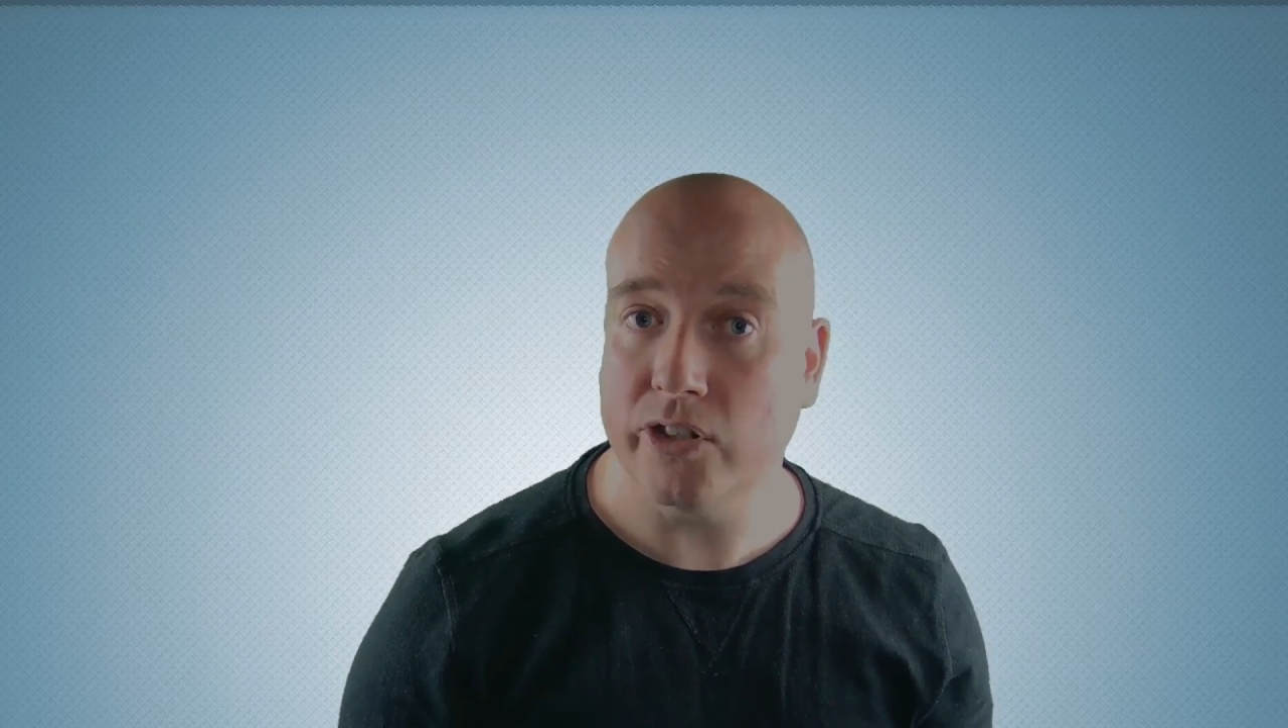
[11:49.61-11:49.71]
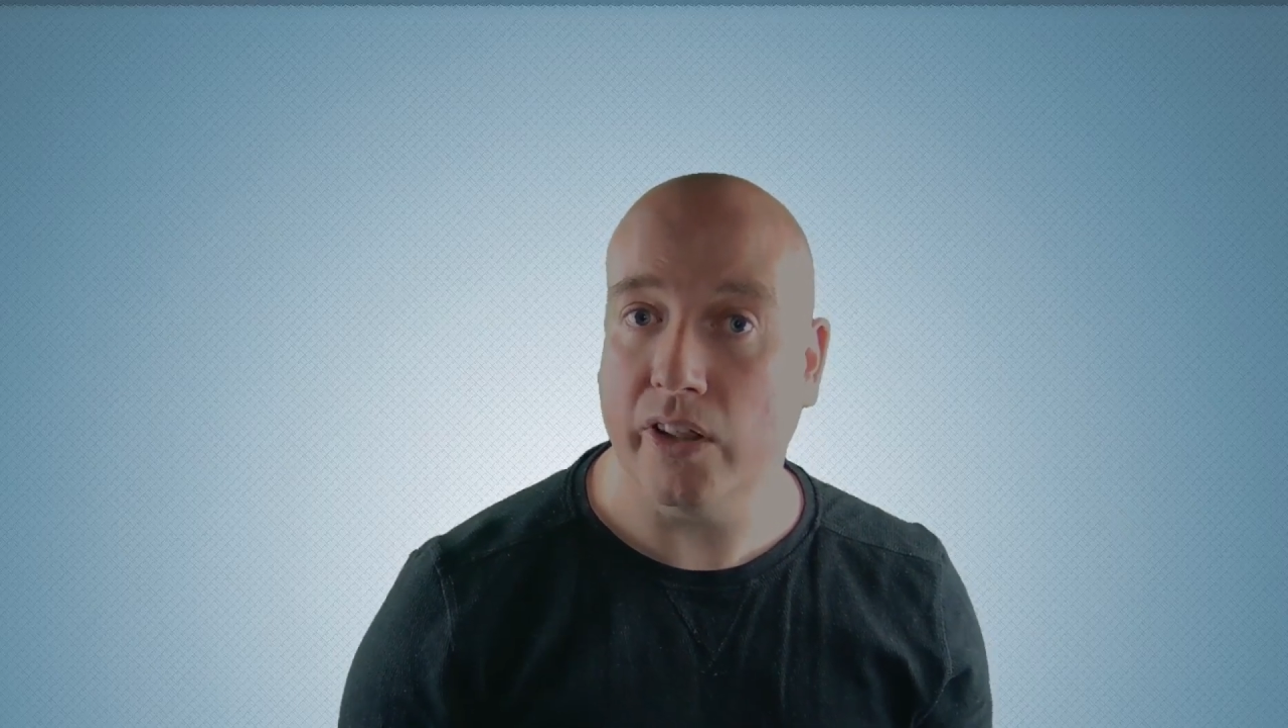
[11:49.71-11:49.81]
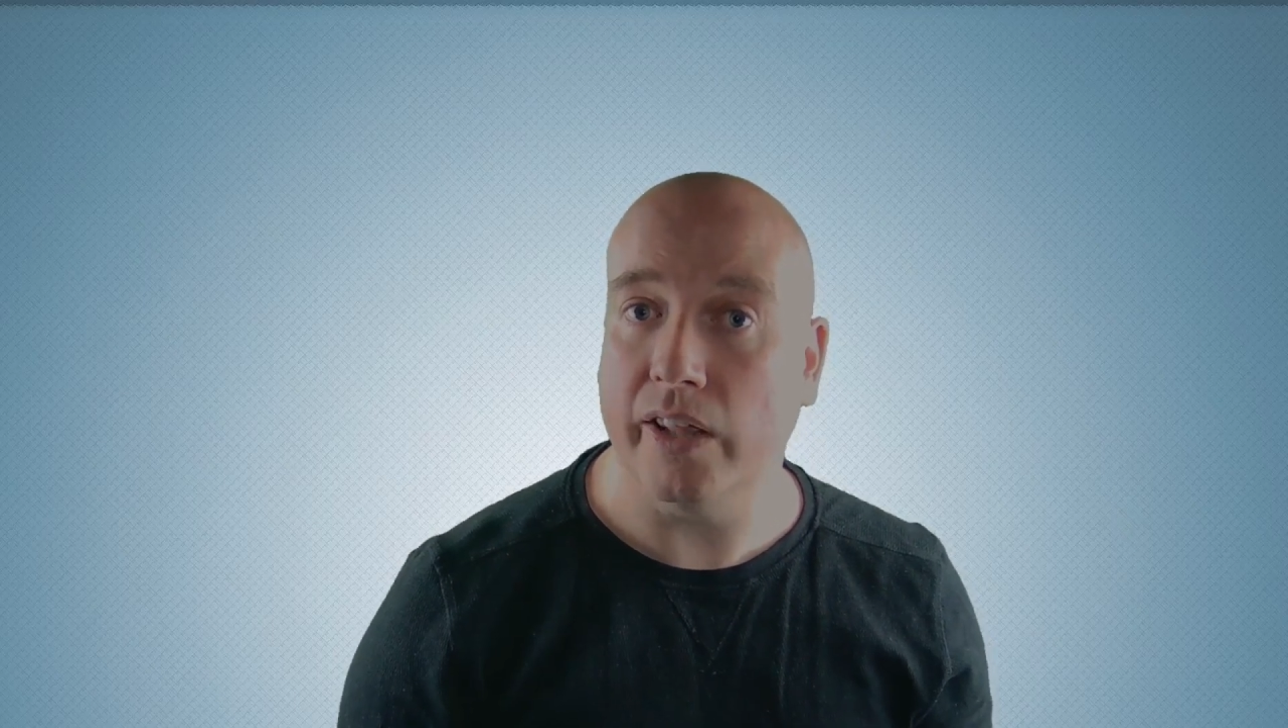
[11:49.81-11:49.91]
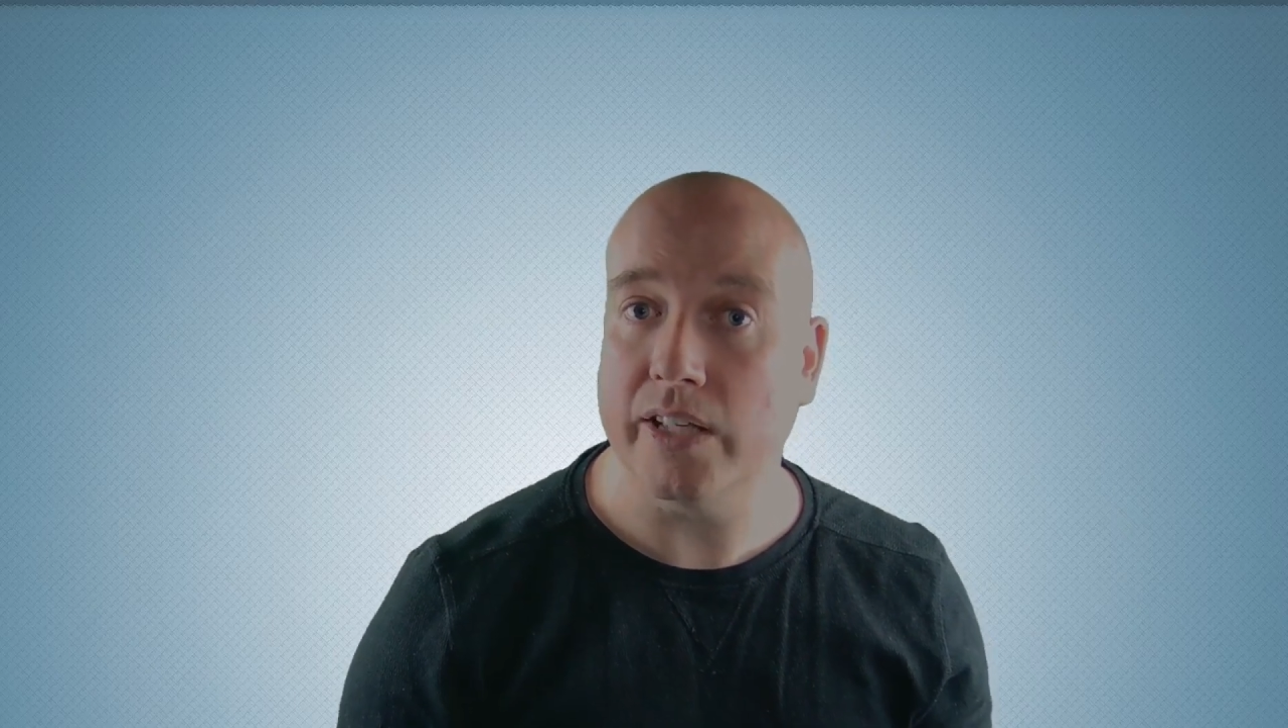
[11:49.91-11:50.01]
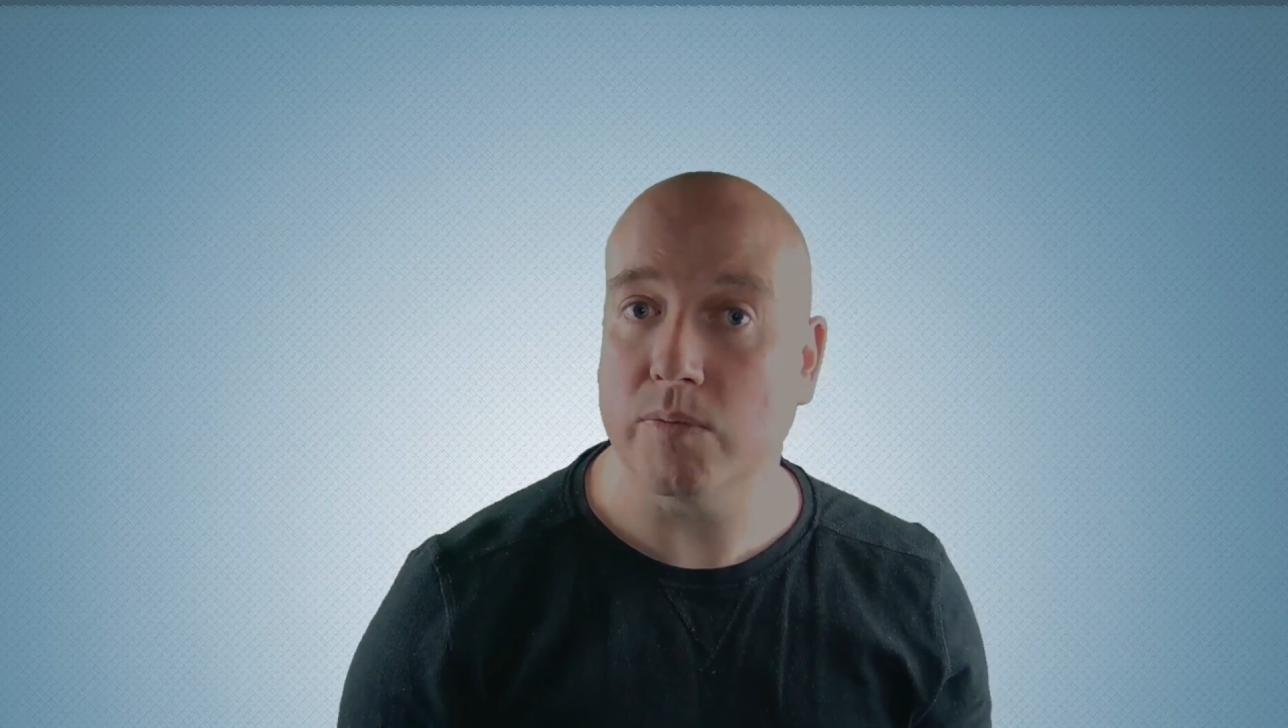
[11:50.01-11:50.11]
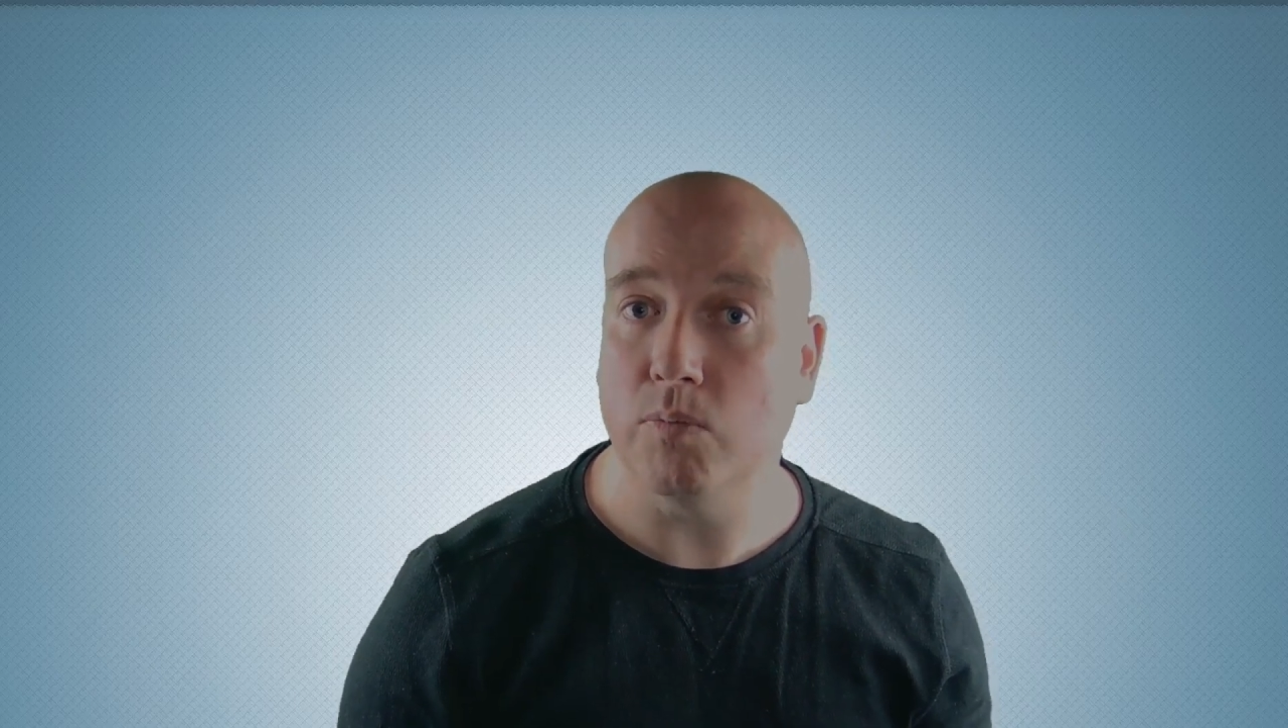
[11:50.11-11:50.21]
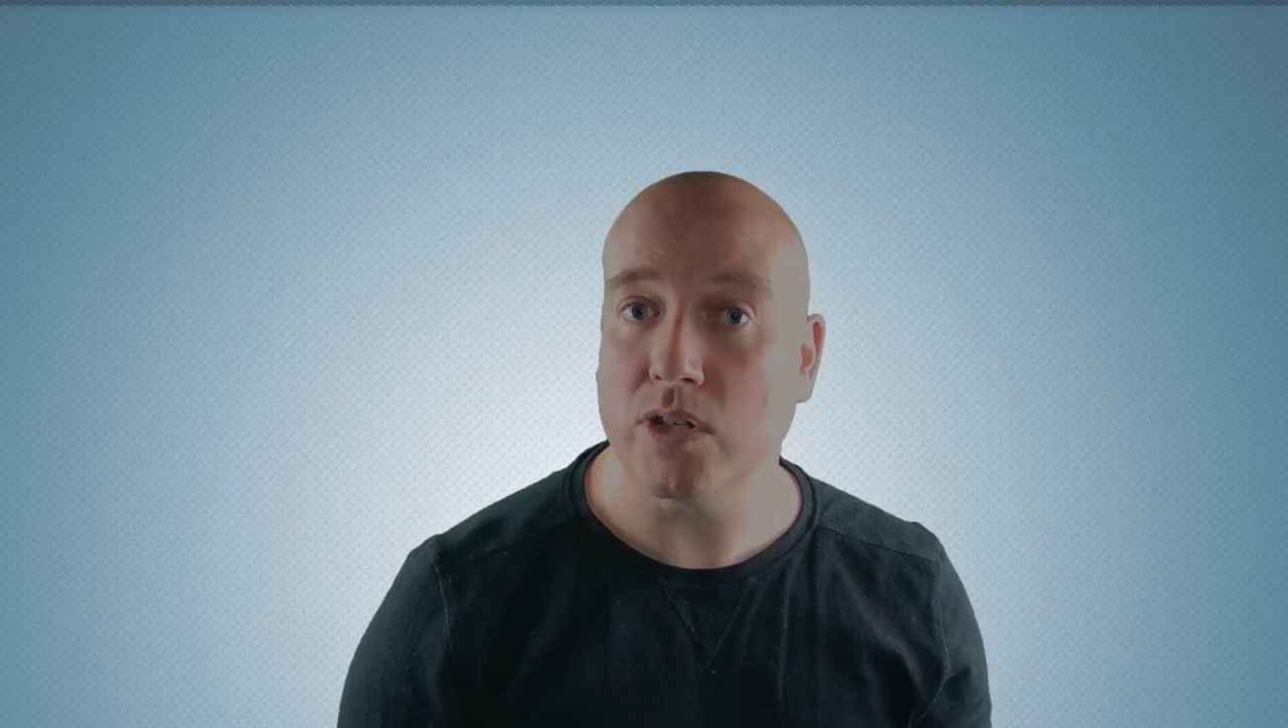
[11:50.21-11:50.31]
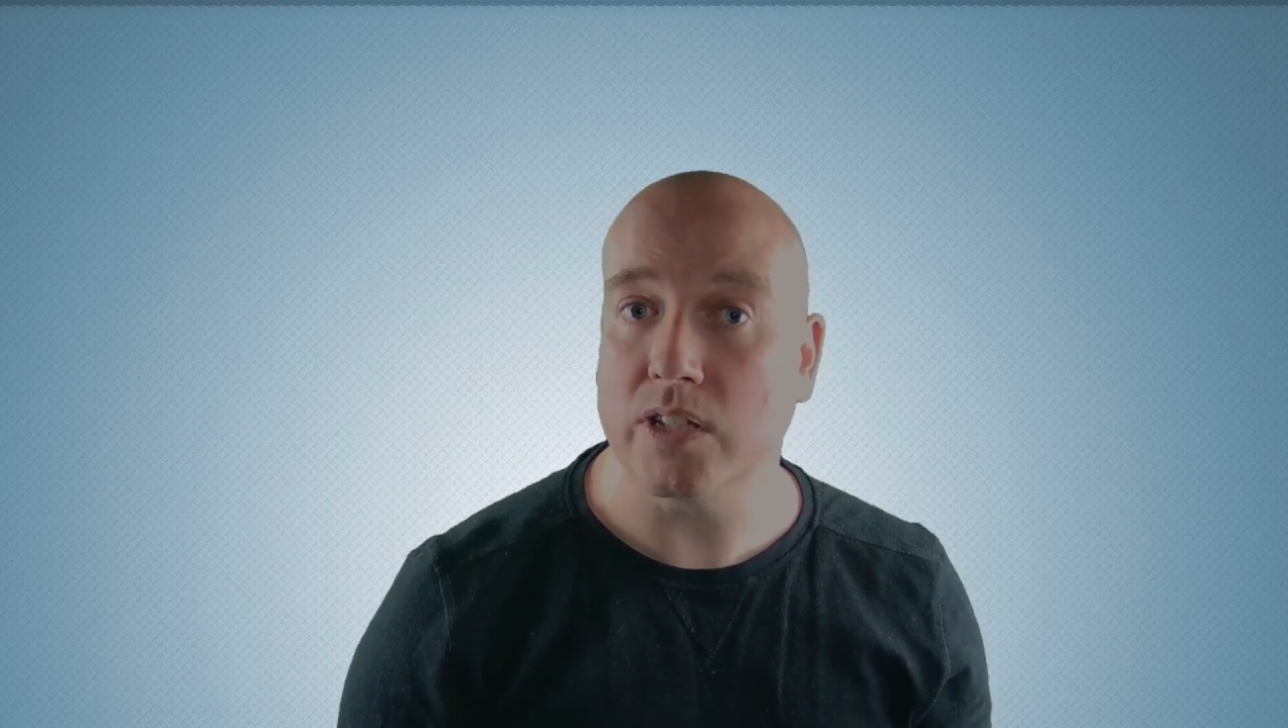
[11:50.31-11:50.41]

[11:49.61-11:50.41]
to this more